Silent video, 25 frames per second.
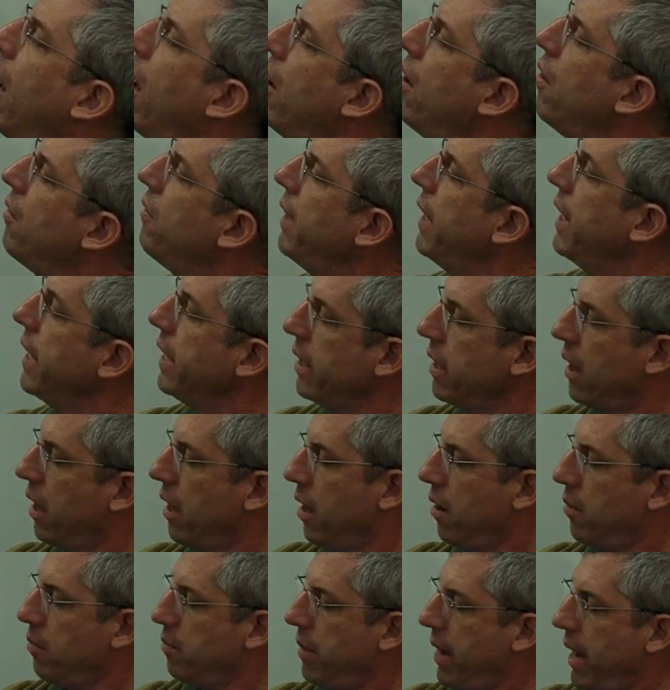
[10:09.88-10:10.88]
of a
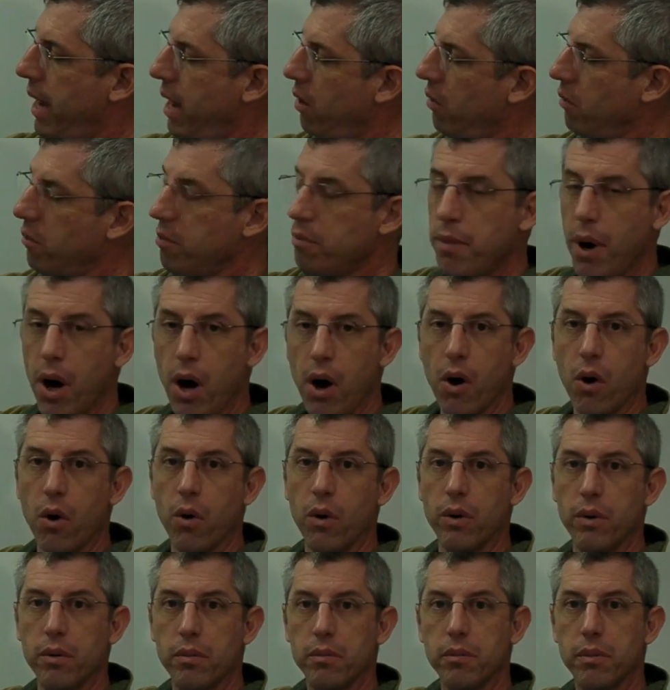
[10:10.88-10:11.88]
compound
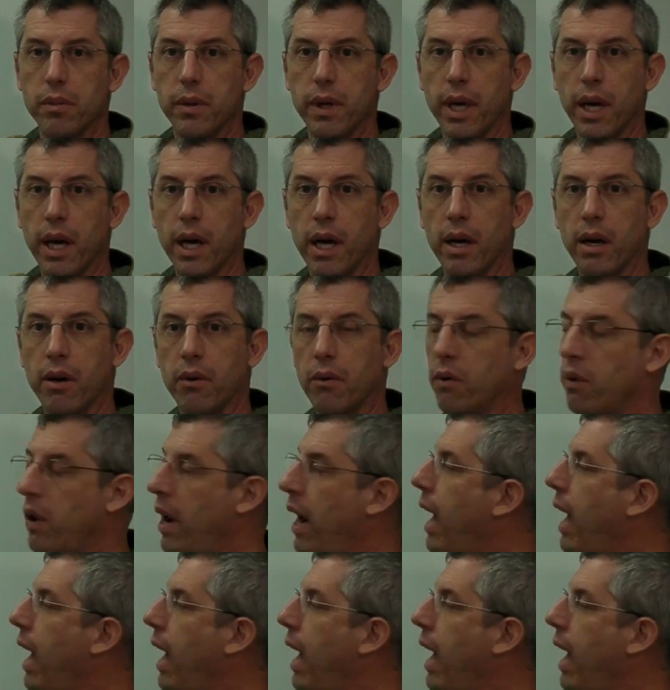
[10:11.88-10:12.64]
bow uh,